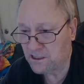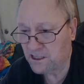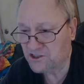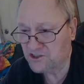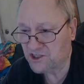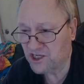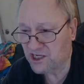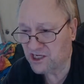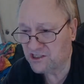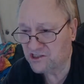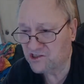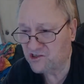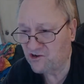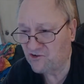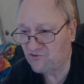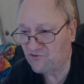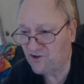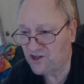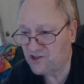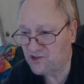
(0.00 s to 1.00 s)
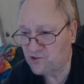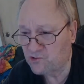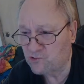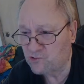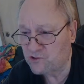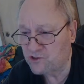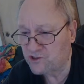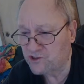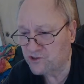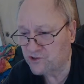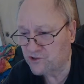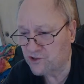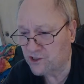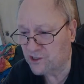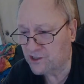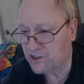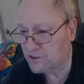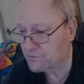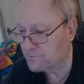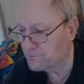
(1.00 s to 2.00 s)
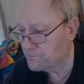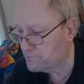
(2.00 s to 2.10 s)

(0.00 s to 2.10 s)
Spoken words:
Los Angeles Unified School District.